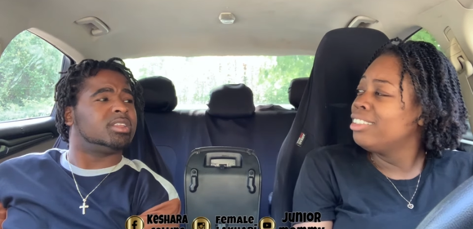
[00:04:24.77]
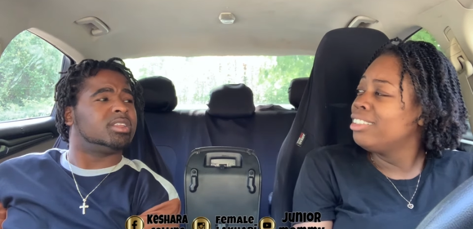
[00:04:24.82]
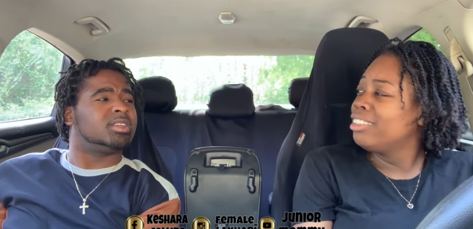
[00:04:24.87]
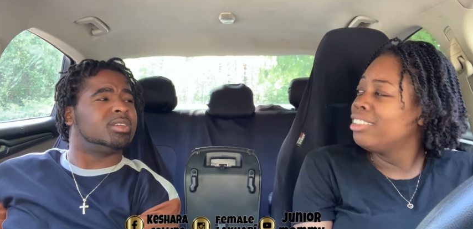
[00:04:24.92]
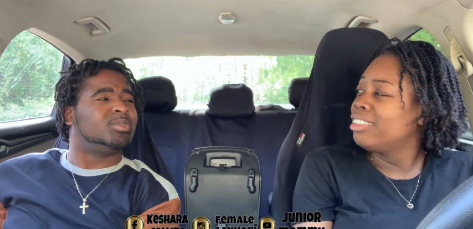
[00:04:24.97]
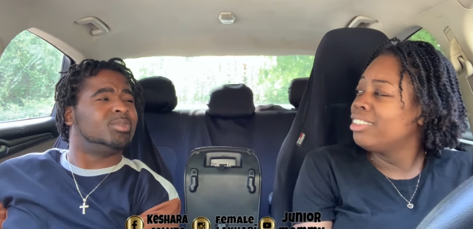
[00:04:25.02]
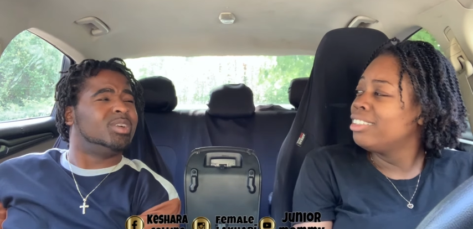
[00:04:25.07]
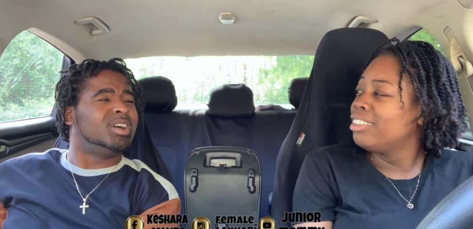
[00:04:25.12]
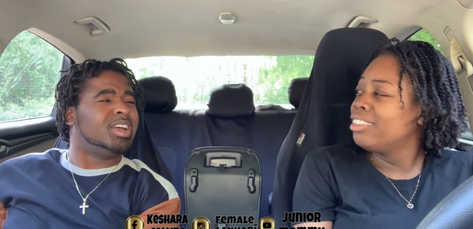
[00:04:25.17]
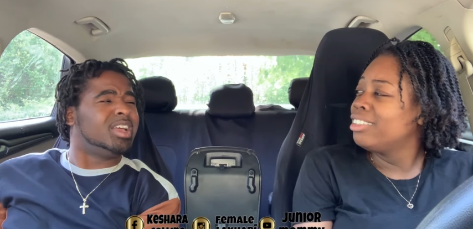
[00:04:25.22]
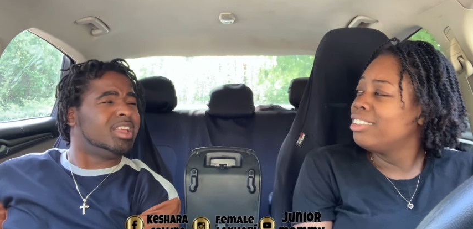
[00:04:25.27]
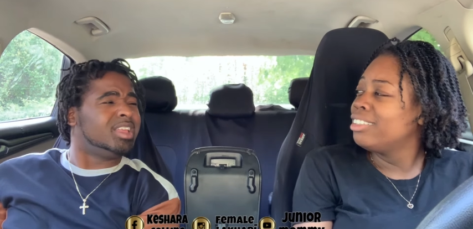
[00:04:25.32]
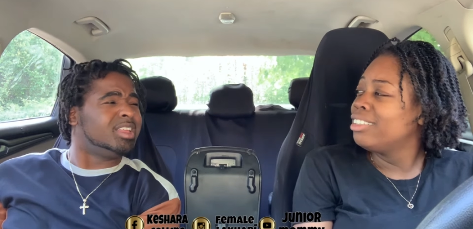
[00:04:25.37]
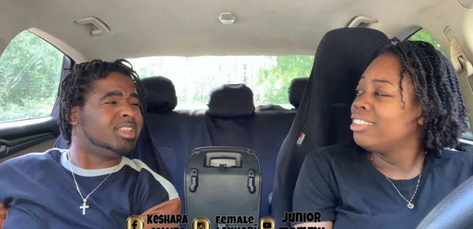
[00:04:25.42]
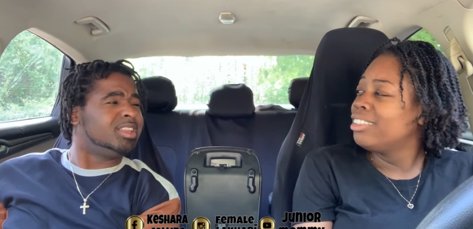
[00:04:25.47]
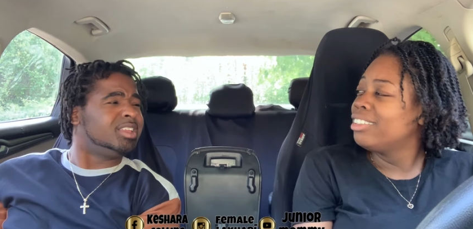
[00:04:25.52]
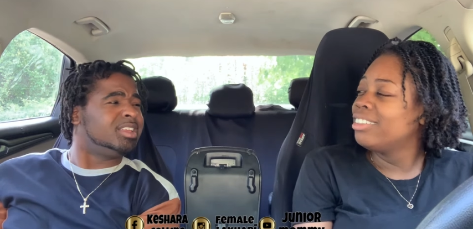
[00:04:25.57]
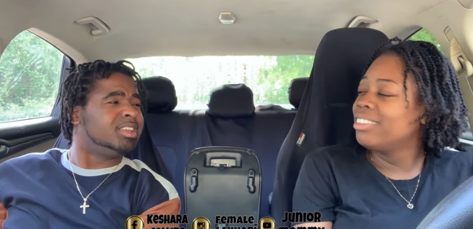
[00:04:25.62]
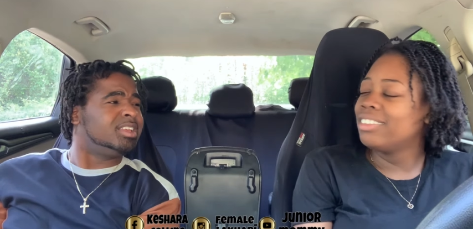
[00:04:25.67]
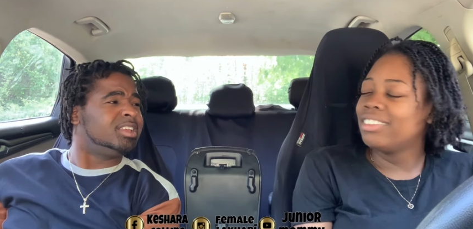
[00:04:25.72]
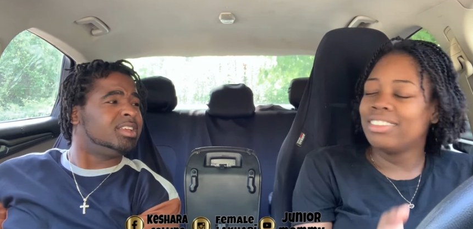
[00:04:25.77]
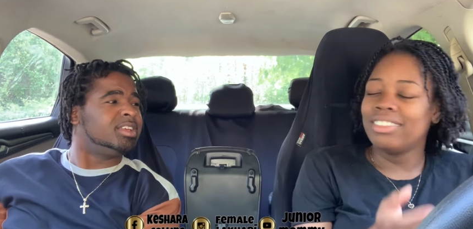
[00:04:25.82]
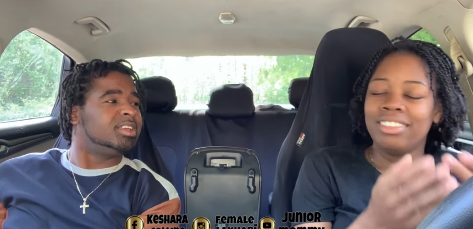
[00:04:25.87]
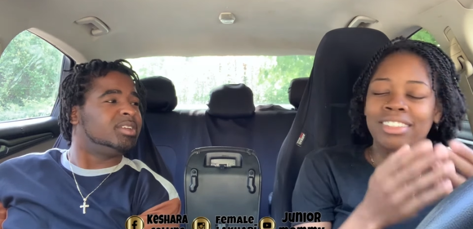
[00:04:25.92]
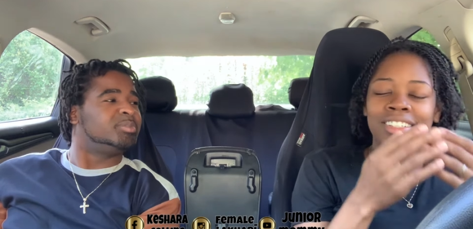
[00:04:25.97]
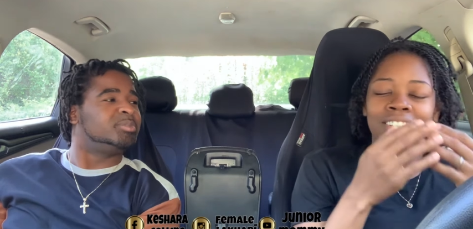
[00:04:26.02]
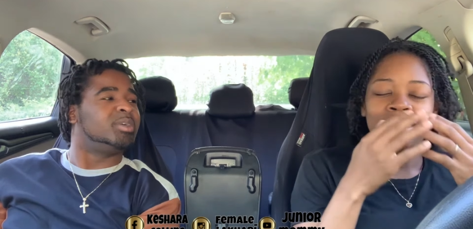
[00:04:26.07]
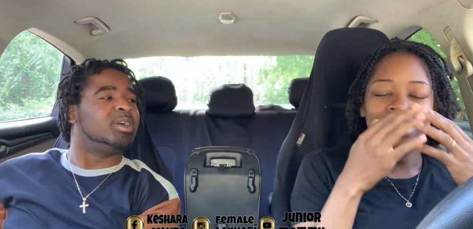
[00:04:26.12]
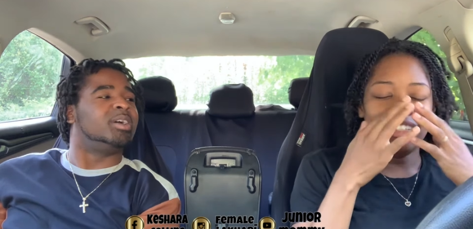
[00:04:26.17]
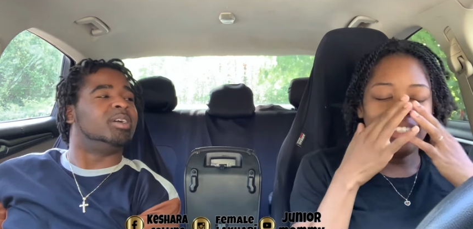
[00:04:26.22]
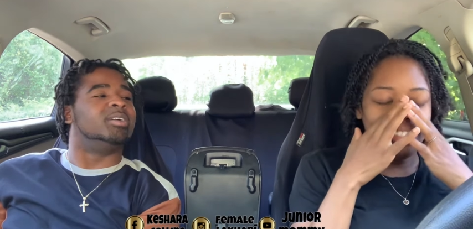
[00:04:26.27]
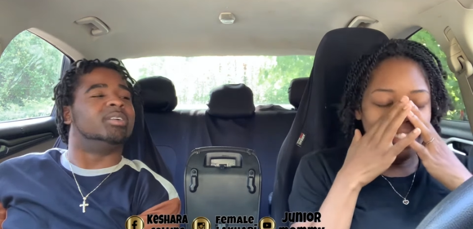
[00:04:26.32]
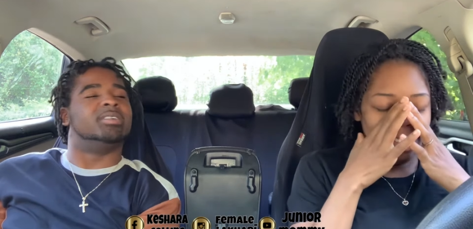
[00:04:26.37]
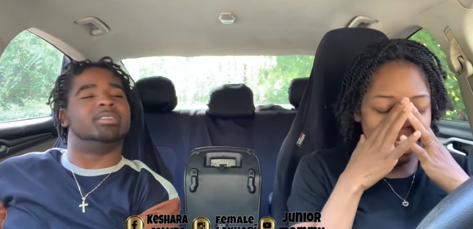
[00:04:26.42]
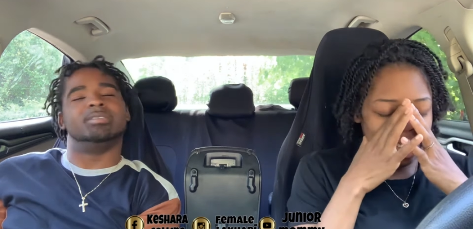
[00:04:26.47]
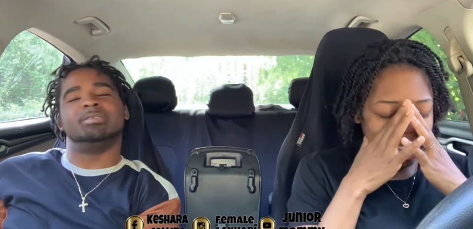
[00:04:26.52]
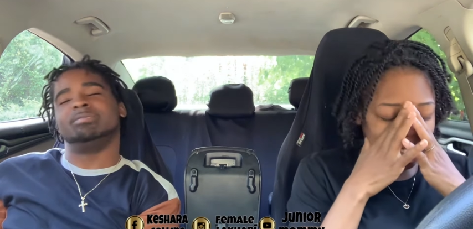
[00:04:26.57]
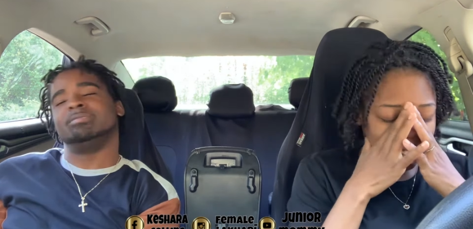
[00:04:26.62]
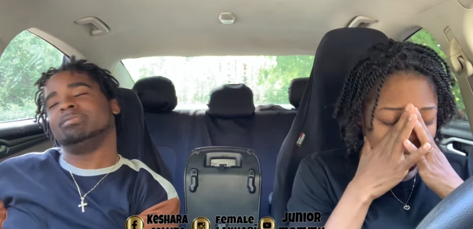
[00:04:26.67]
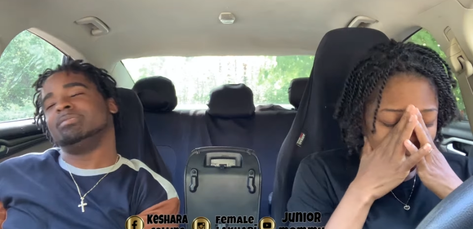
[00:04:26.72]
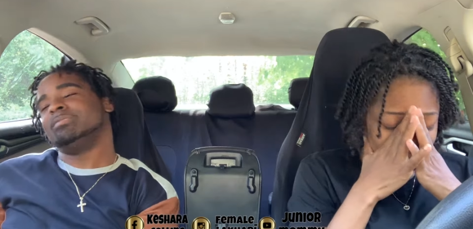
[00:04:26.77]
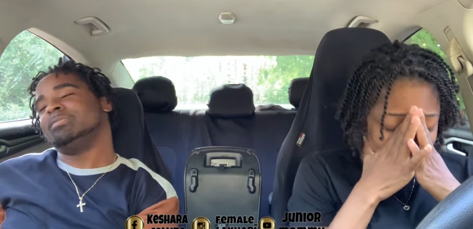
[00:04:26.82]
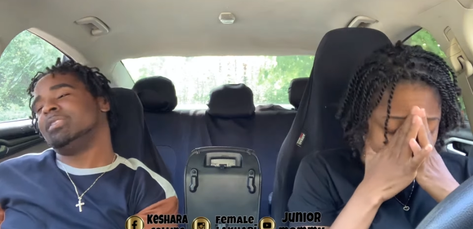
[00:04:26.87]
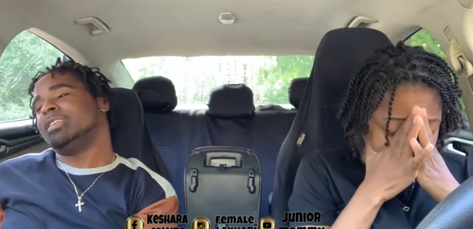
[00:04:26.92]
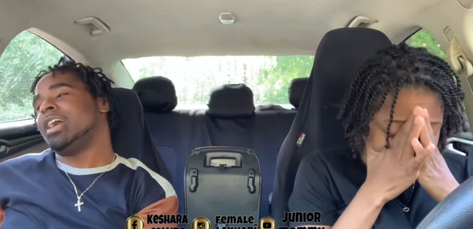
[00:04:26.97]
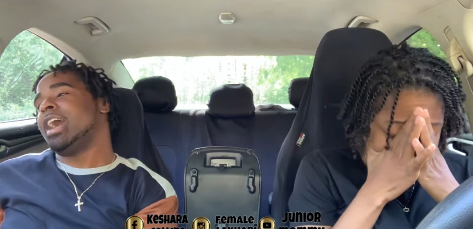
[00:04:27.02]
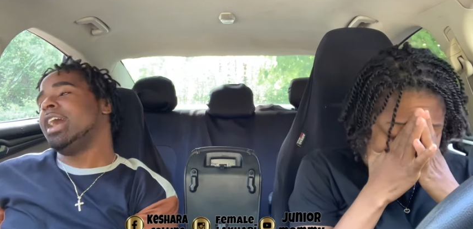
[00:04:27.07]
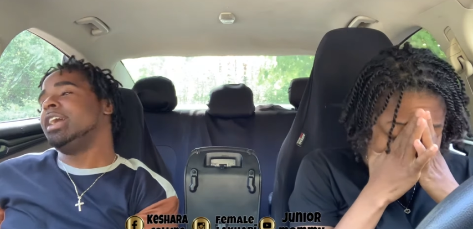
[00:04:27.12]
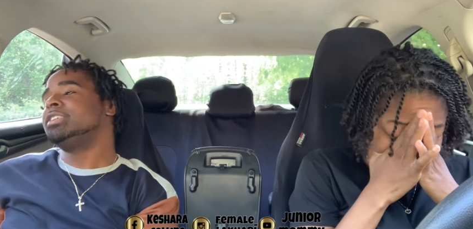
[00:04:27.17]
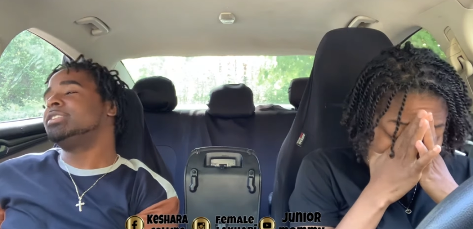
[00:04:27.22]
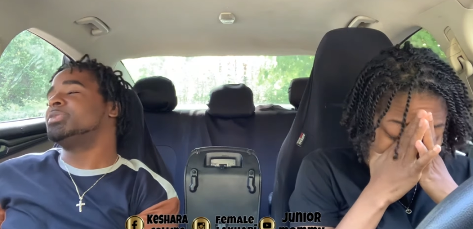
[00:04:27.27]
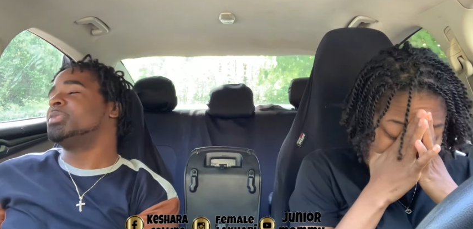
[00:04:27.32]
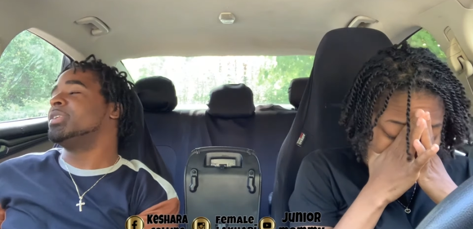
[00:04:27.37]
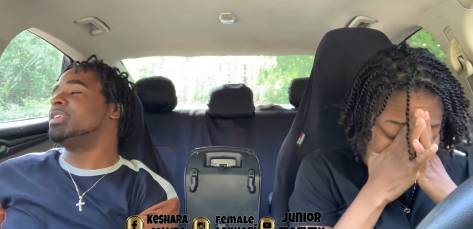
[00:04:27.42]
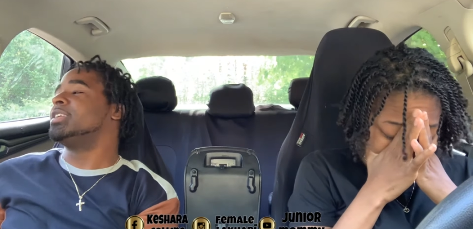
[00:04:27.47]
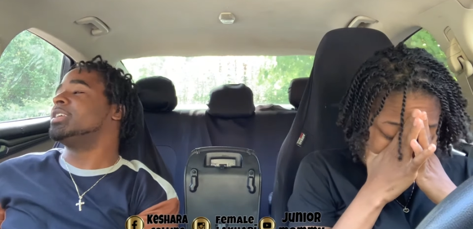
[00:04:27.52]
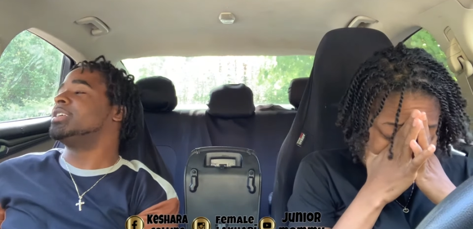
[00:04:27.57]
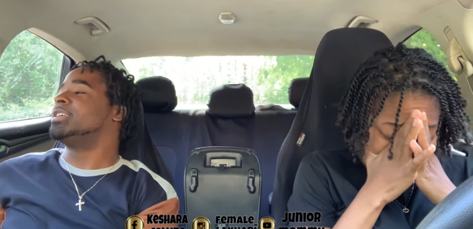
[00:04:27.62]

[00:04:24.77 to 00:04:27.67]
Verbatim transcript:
Speaker 1: What? Bro, I swear to